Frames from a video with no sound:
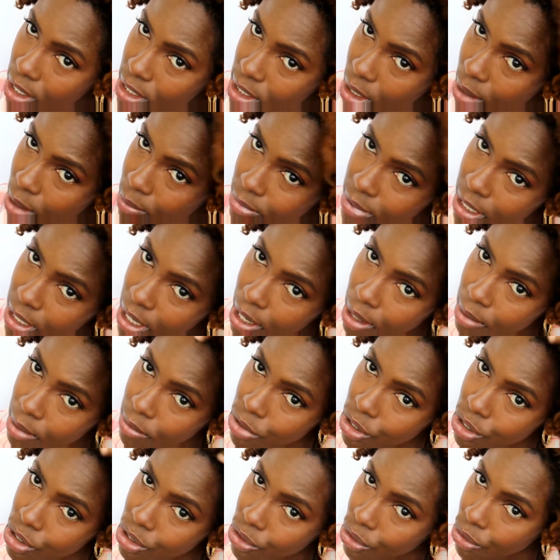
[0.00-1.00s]

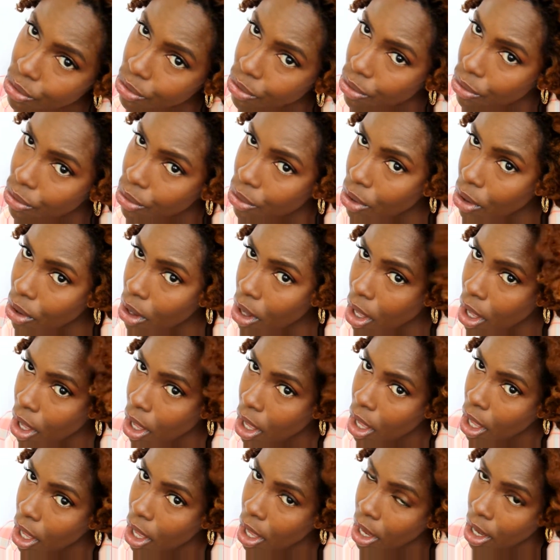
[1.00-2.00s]
sometimes. So
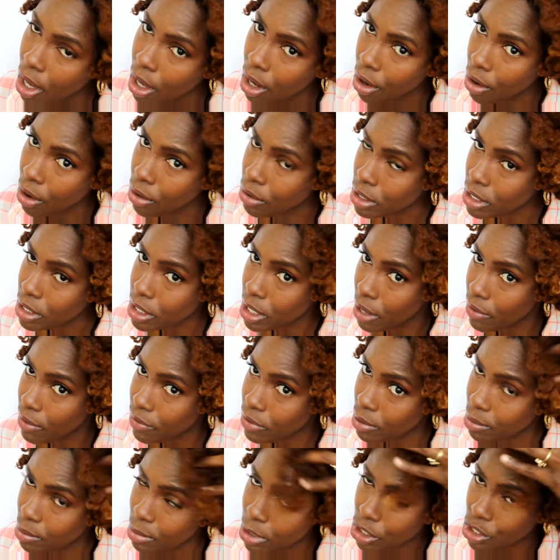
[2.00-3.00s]
I always have
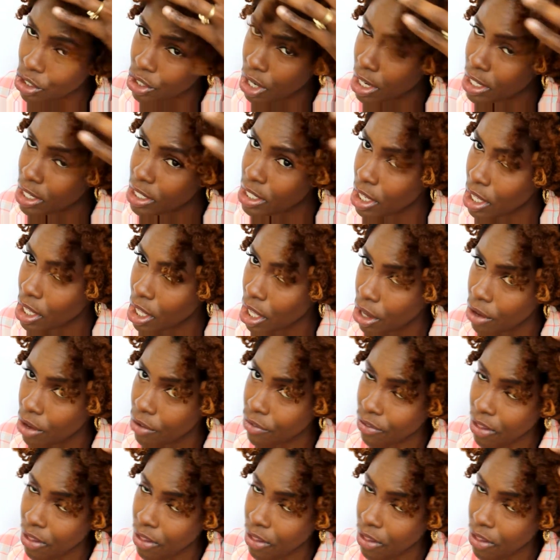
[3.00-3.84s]
to make sure I take care of